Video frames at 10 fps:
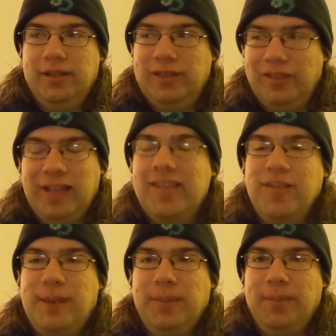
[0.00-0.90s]
They let
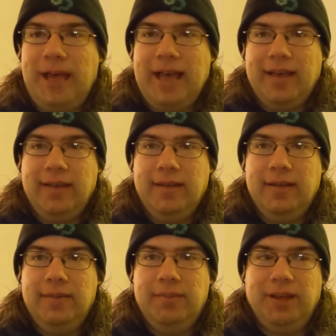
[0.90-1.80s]
these people back
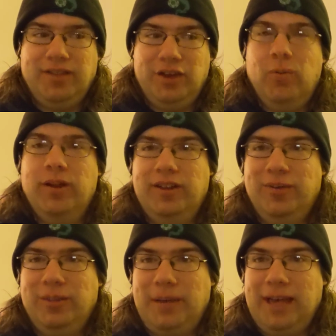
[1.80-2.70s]
because they don't want to deal
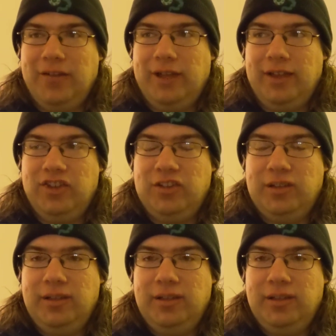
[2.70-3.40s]
with the backlash.